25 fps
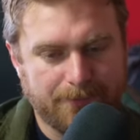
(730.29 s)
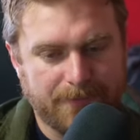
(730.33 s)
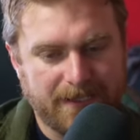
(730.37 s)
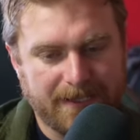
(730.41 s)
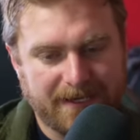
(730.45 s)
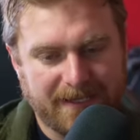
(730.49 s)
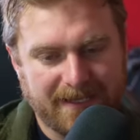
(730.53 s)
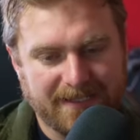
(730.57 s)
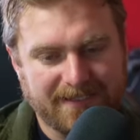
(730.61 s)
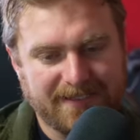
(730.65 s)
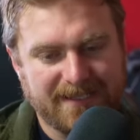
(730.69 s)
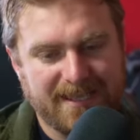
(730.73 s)

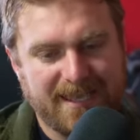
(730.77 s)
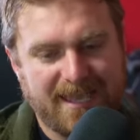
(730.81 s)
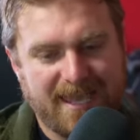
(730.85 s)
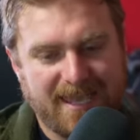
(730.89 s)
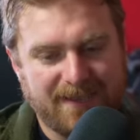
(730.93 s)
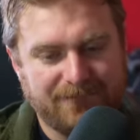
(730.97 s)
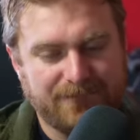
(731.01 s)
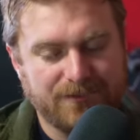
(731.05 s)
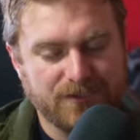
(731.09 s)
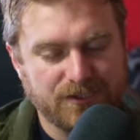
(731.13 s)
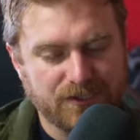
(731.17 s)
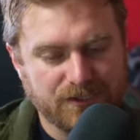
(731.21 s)
But under
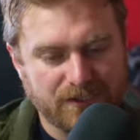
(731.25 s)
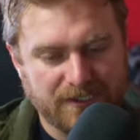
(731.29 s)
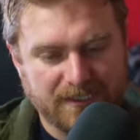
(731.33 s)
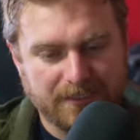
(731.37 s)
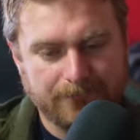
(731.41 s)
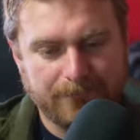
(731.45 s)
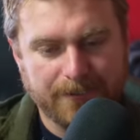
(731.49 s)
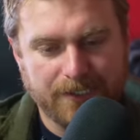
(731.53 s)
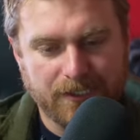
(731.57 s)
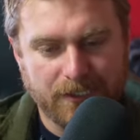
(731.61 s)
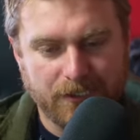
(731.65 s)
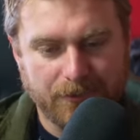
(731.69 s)
heavy
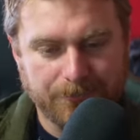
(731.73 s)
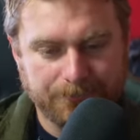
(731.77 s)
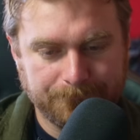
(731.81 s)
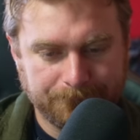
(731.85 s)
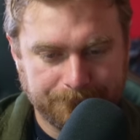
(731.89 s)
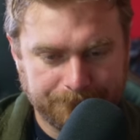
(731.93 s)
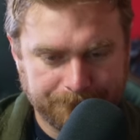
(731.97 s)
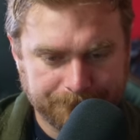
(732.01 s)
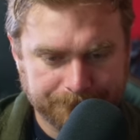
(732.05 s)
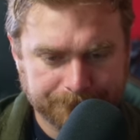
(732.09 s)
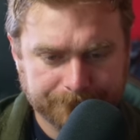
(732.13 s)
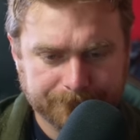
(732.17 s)
shelling, we know
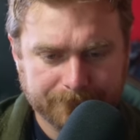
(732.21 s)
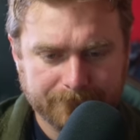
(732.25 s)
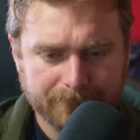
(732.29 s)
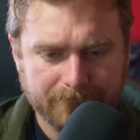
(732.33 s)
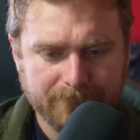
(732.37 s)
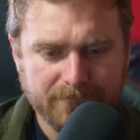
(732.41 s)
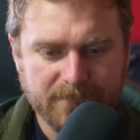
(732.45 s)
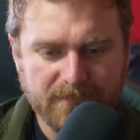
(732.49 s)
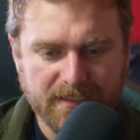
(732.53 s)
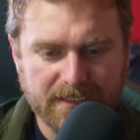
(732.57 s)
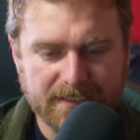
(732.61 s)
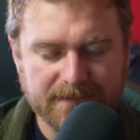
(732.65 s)

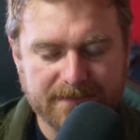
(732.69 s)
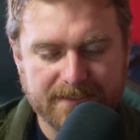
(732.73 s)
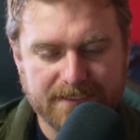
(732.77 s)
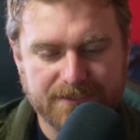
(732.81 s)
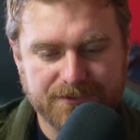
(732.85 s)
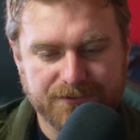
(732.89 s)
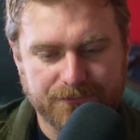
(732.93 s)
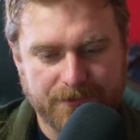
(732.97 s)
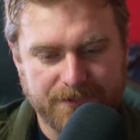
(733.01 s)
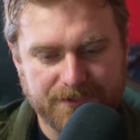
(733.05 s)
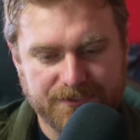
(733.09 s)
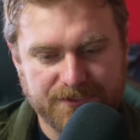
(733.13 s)
in
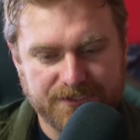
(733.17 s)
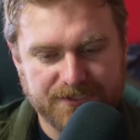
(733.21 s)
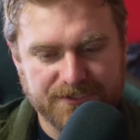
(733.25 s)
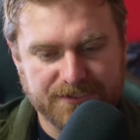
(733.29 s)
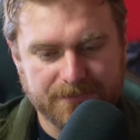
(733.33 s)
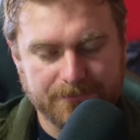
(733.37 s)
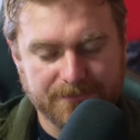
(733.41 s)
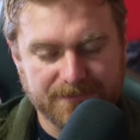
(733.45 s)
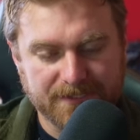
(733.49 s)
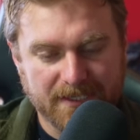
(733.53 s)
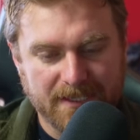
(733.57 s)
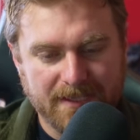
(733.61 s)
these trench
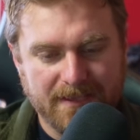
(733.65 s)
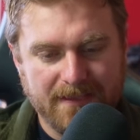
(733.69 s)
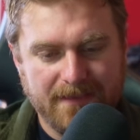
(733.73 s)
systems,